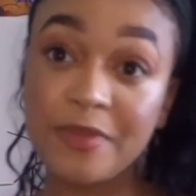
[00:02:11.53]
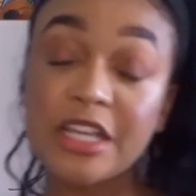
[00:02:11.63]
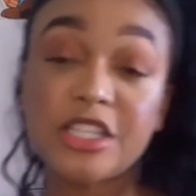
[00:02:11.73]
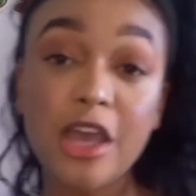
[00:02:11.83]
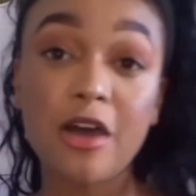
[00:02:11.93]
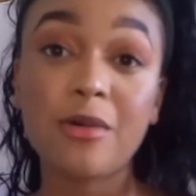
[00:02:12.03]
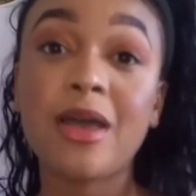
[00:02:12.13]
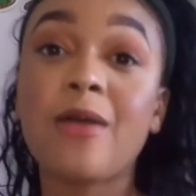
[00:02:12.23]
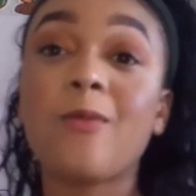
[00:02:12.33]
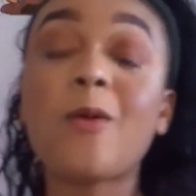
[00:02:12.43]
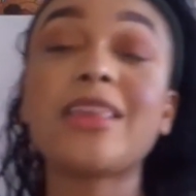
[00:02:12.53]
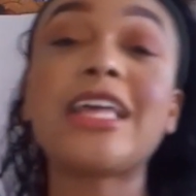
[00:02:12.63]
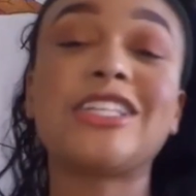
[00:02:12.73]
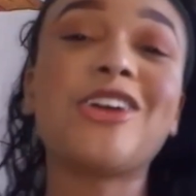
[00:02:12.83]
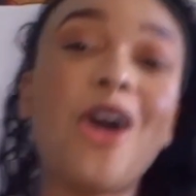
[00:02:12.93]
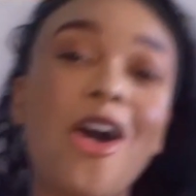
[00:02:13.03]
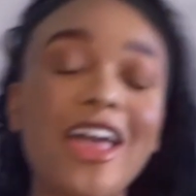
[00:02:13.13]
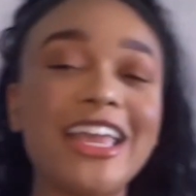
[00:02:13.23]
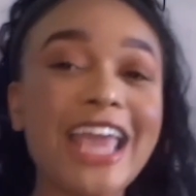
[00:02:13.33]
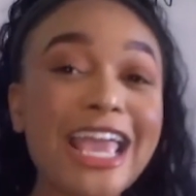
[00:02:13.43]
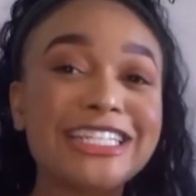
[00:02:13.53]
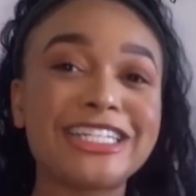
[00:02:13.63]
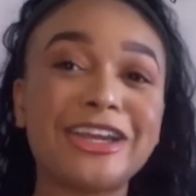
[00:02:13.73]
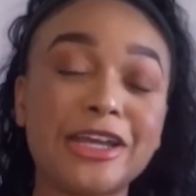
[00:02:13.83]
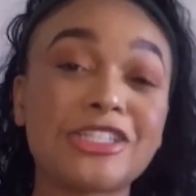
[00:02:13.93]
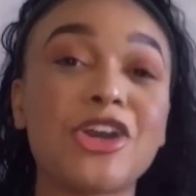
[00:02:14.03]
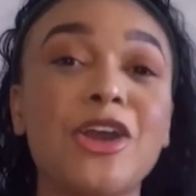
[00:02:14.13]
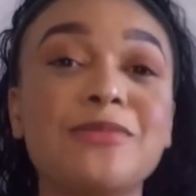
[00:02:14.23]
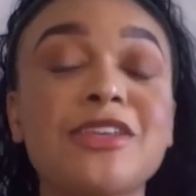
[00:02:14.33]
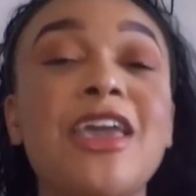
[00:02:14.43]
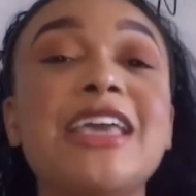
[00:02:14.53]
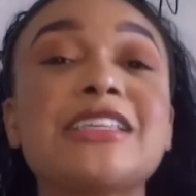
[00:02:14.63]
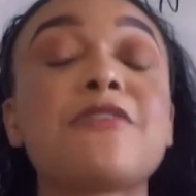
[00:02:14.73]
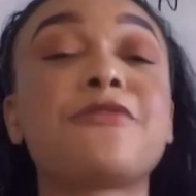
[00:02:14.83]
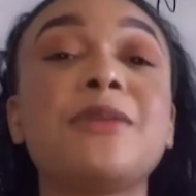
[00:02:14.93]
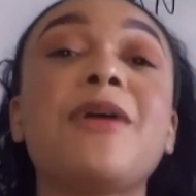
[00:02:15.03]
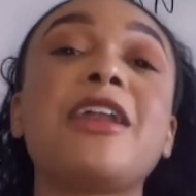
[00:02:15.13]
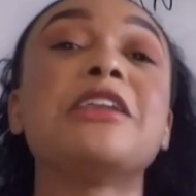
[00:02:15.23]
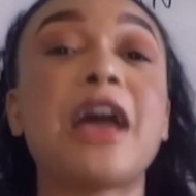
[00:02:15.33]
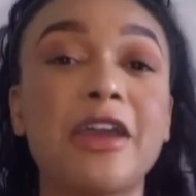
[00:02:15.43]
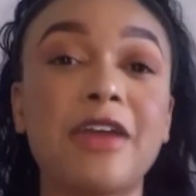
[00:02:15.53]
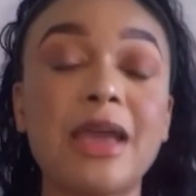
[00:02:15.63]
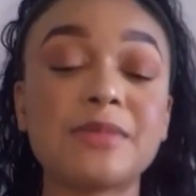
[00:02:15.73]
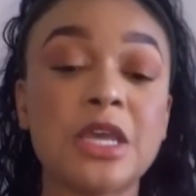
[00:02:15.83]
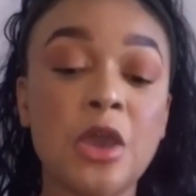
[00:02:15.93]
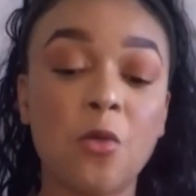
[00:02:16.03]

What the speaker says: So what we like to call in engineering terms is free body diagrams,